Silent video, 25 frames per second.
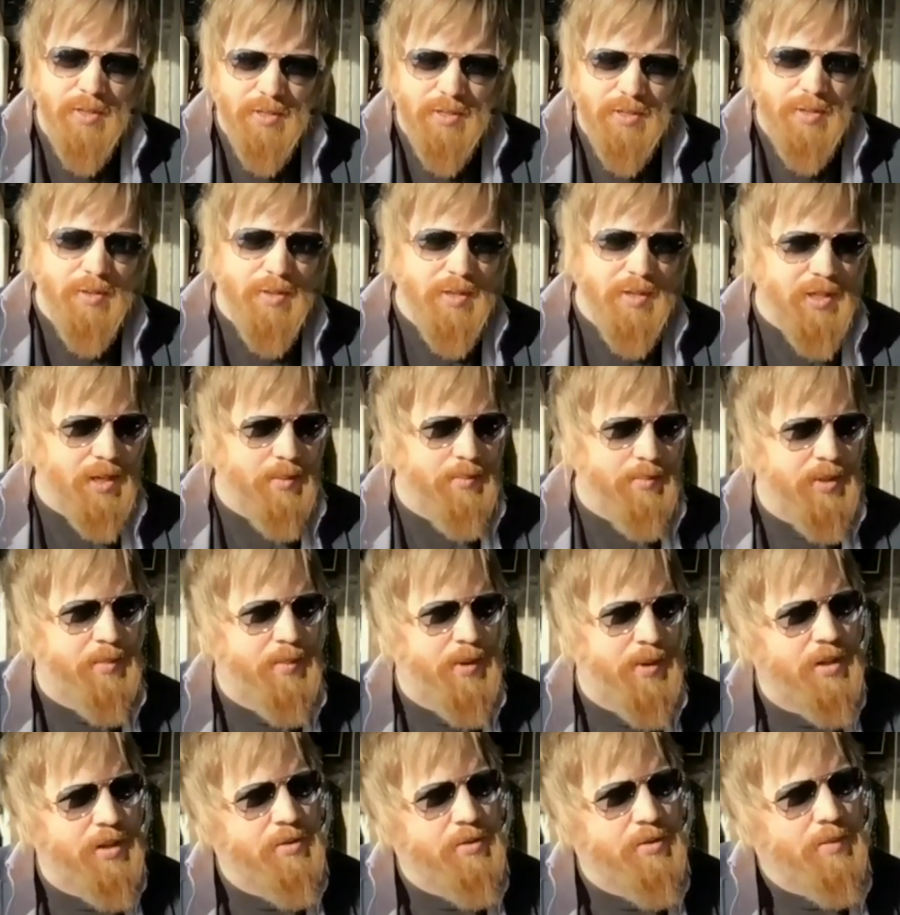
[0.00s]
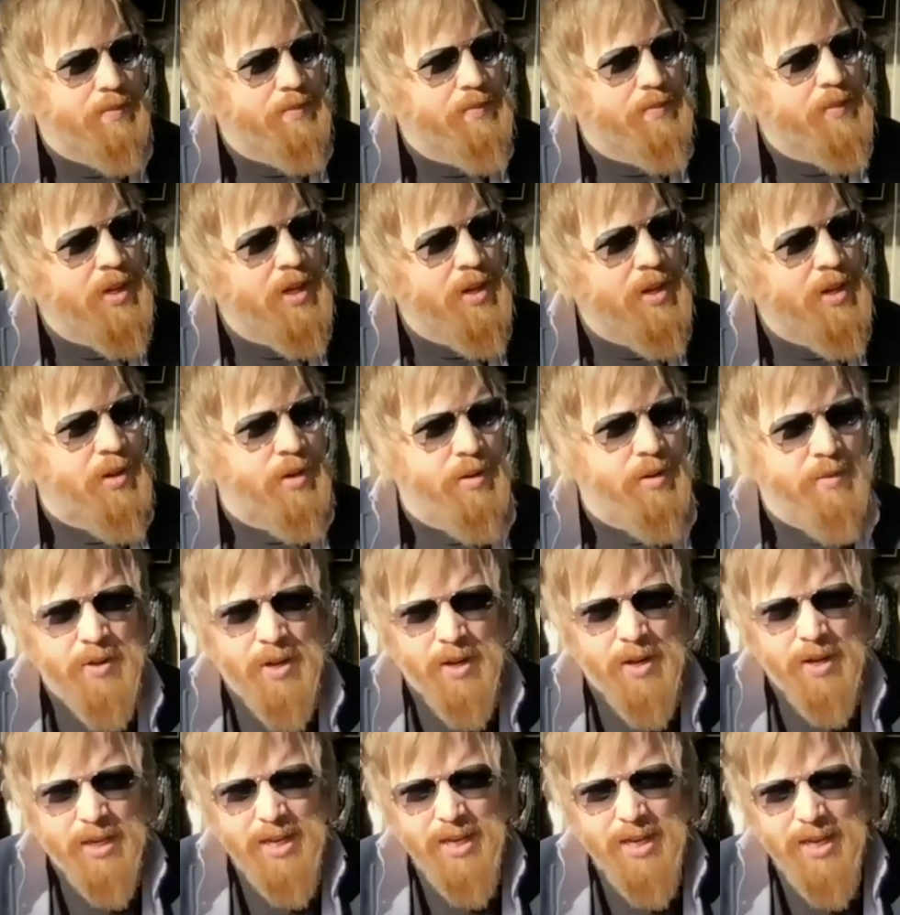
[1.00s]
it's on the same spectrum
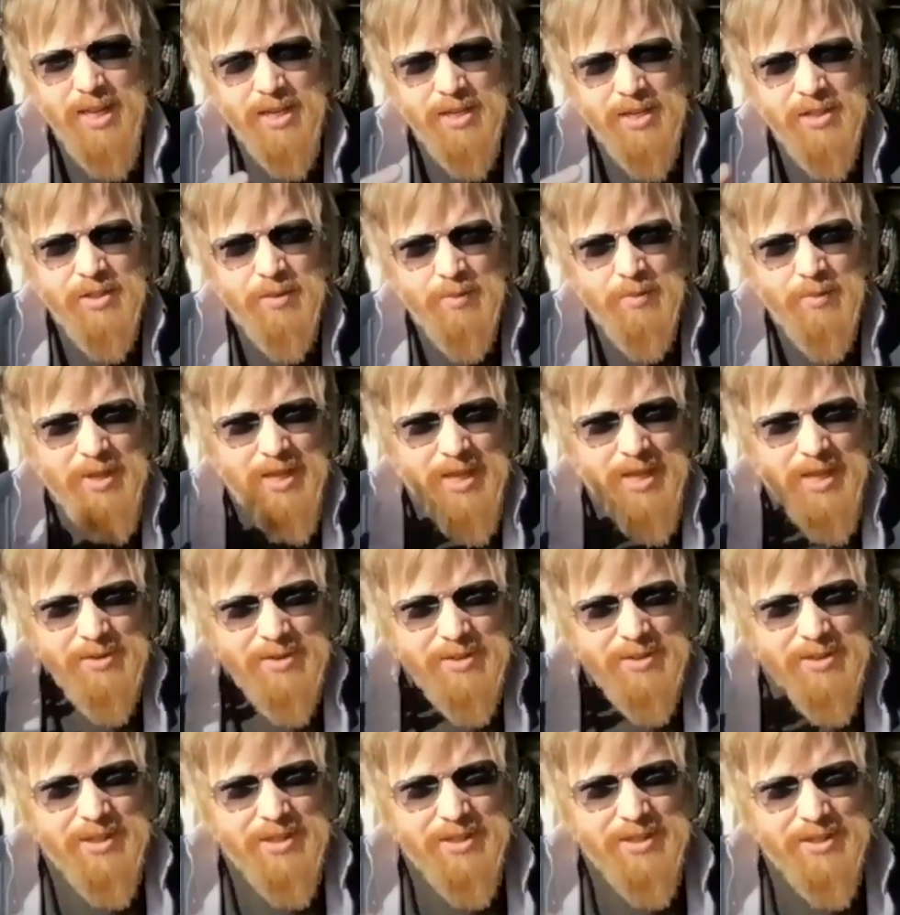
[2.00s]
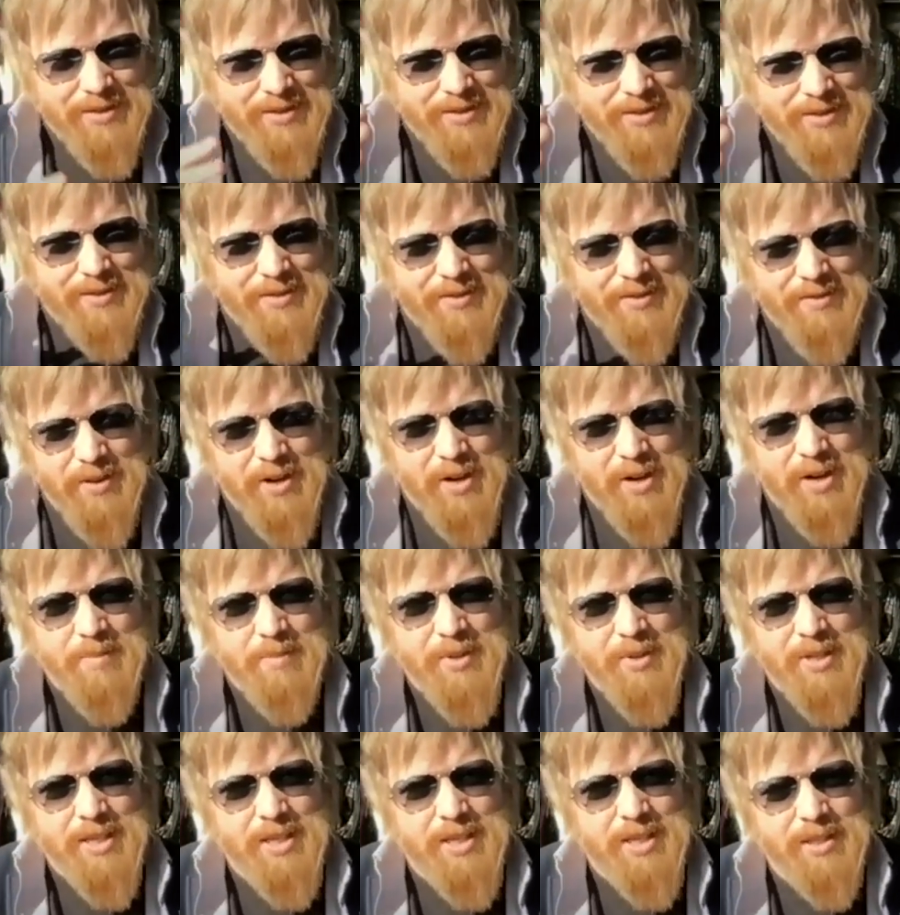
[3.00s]
of connection with the outer
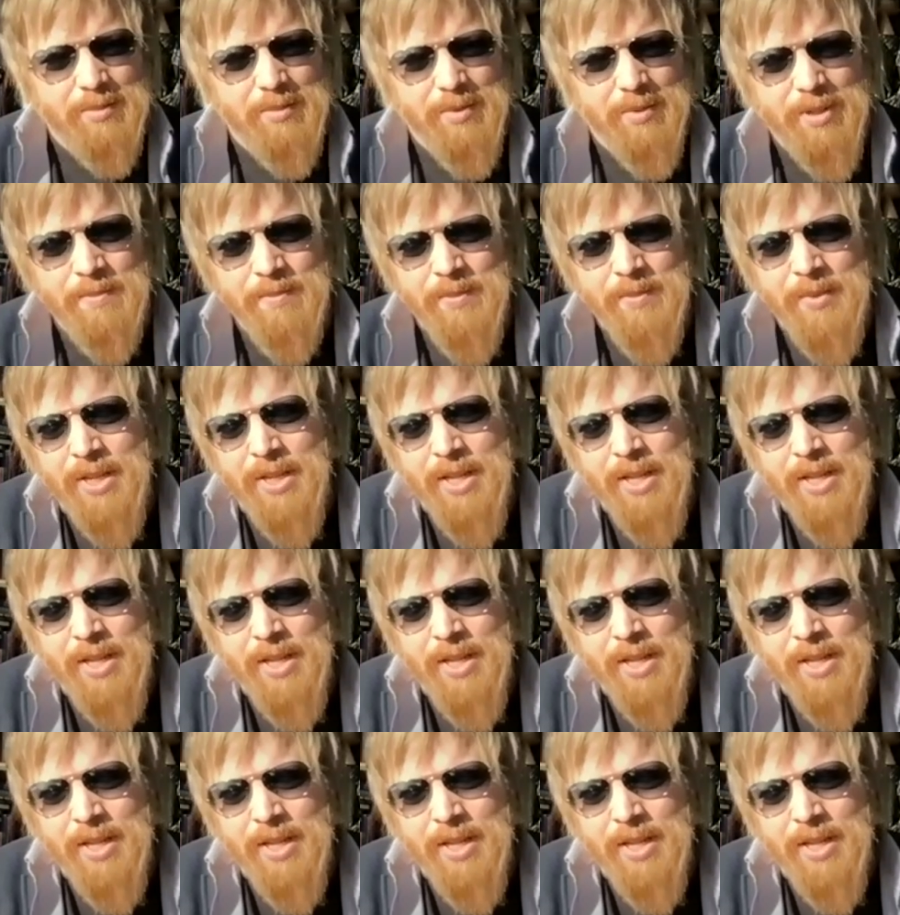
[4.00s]
environment, as it were.